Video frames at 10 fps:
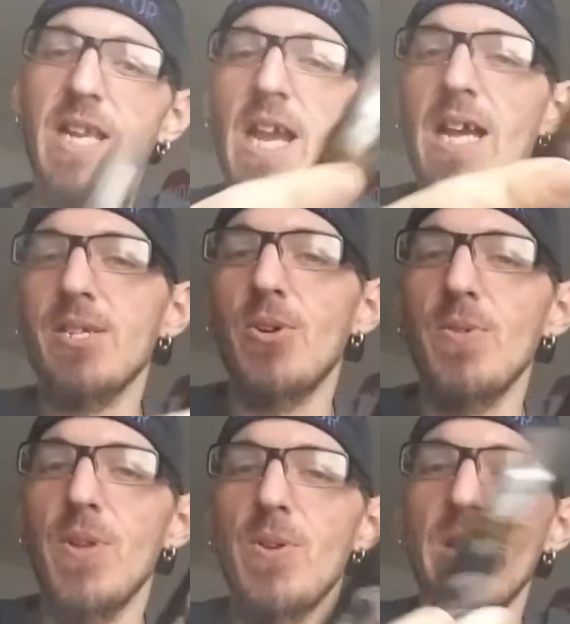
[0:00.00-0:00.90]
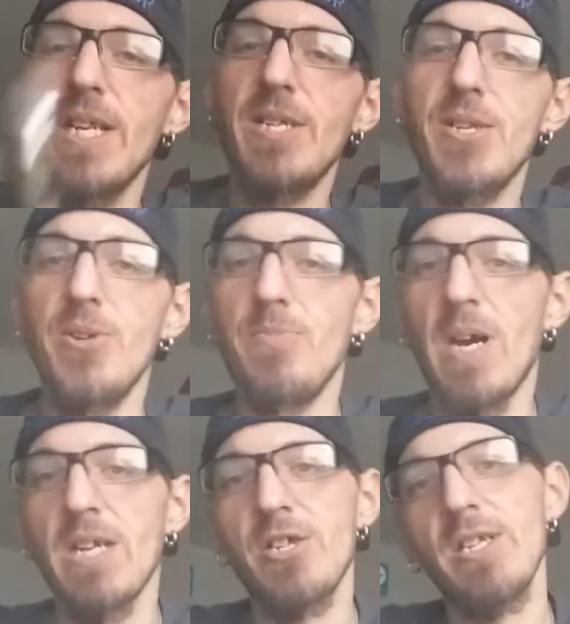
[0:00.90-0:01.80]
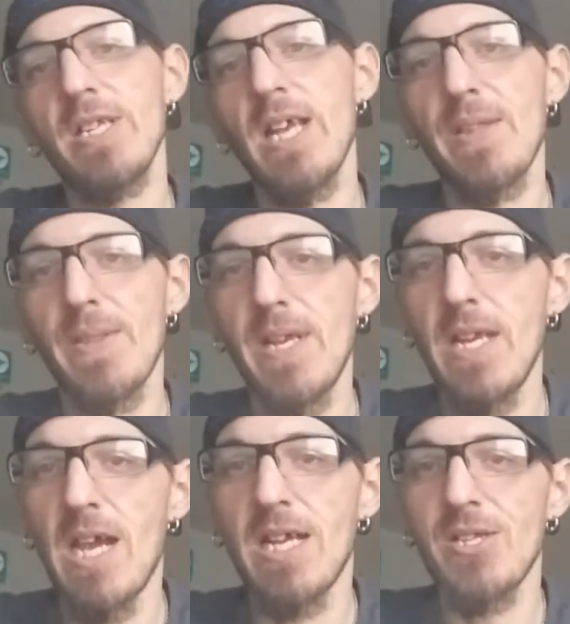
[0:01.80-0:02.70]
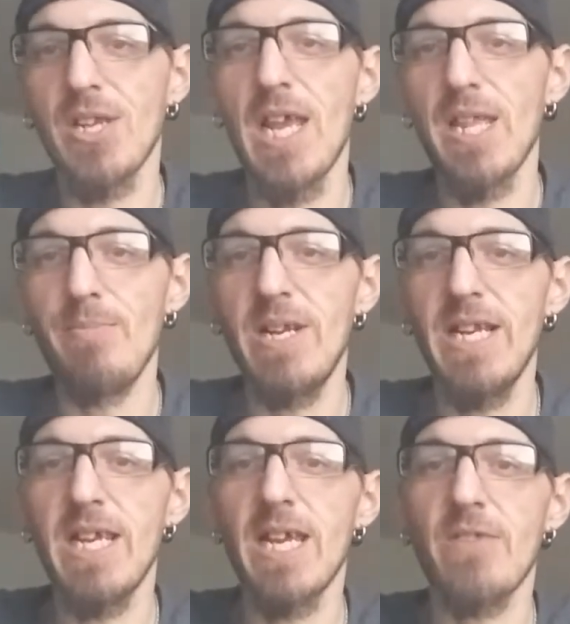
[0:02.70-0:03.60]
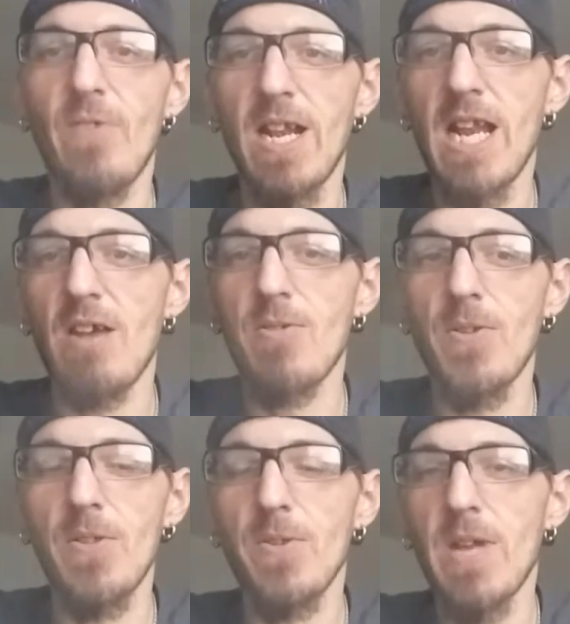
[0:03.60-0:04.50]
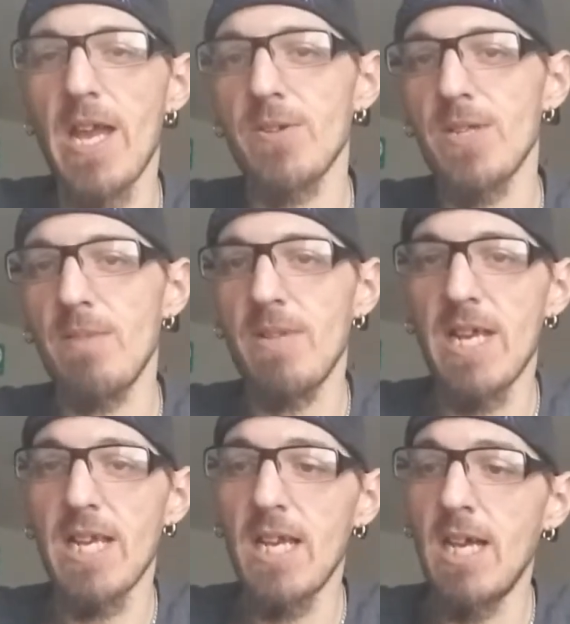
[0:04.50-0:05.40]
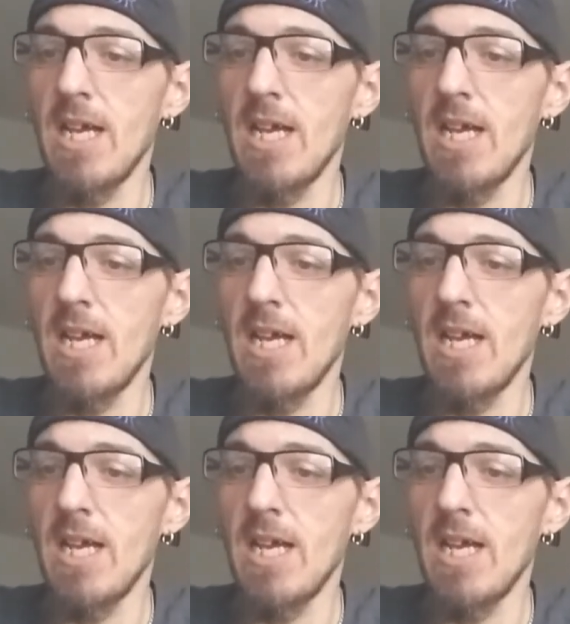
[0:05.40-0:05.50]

Yeah, I stole the old lady's tube mod. She's got the Skeletor Mini kicking right now with her little Kangaroo sub tank.